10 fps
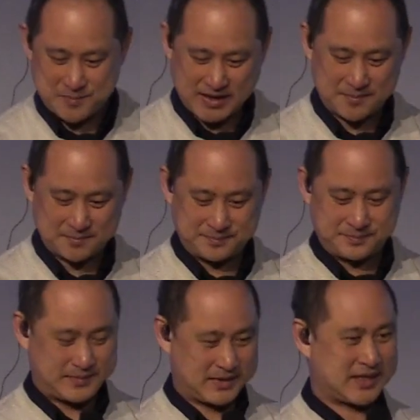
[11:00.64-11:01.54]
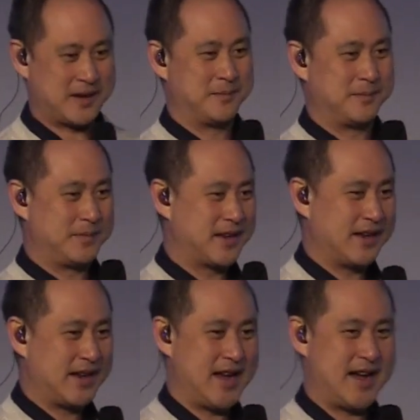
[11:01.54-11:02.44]
up some
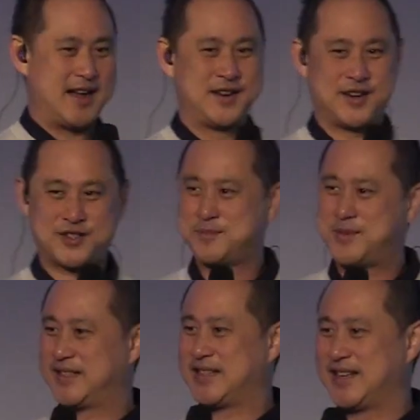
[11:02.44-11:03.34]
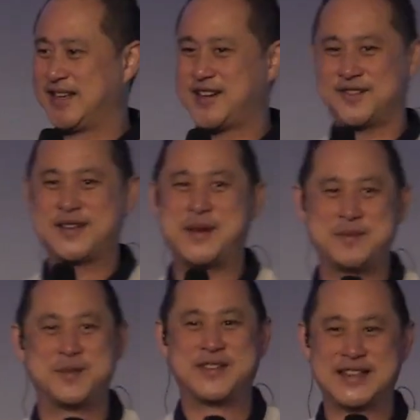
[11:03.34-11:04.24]
not so politically correct Bible
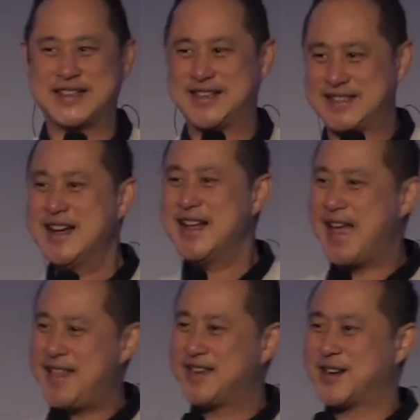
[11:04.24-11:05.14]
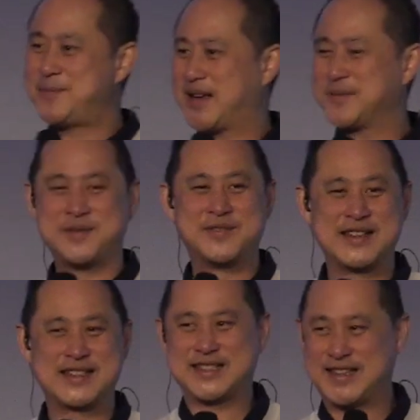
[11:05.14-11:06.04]
verses, and you're going to pick up some
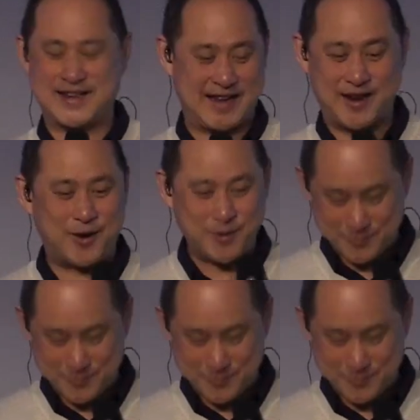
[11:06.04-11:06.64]
verses that you're like, oh my